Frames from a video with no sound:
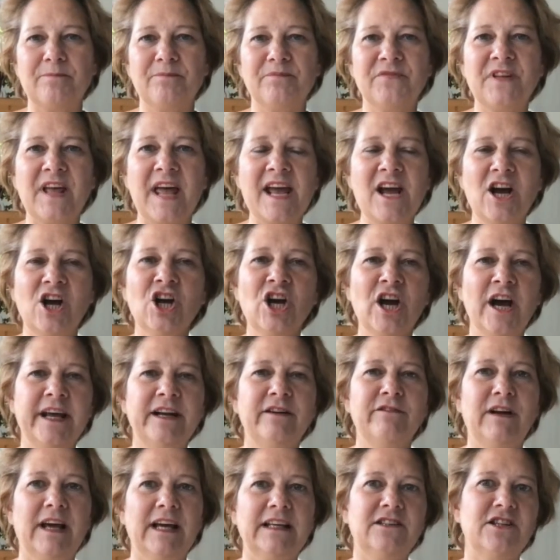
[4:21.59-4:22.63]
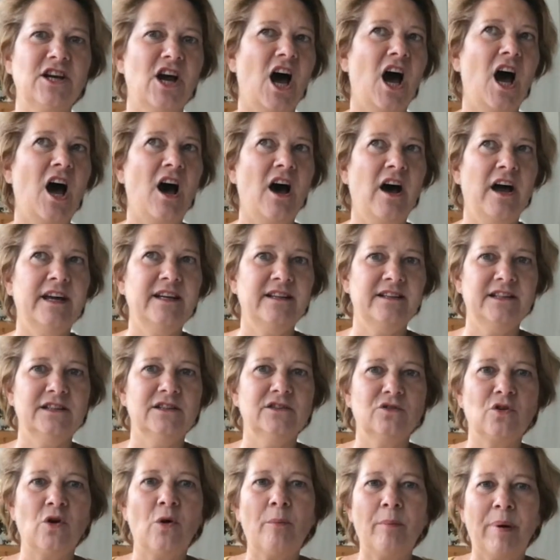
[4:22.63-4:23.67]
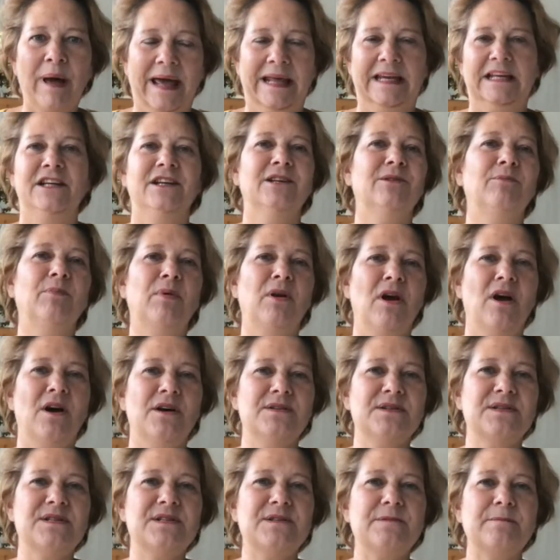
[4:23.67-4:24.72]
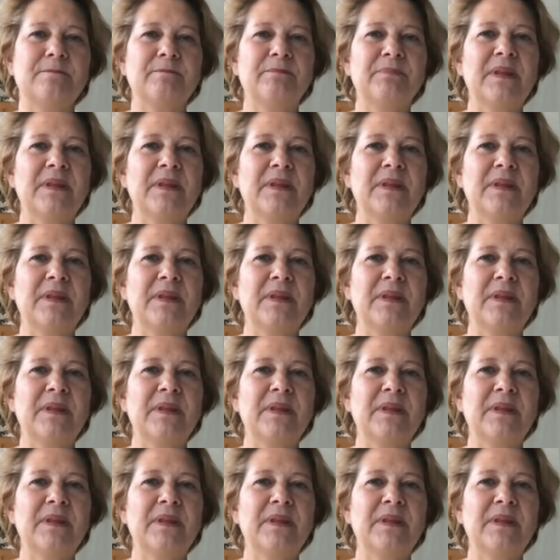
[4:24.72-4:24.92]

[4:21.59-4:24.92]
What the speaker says: They are kind of like the ideal companion plants.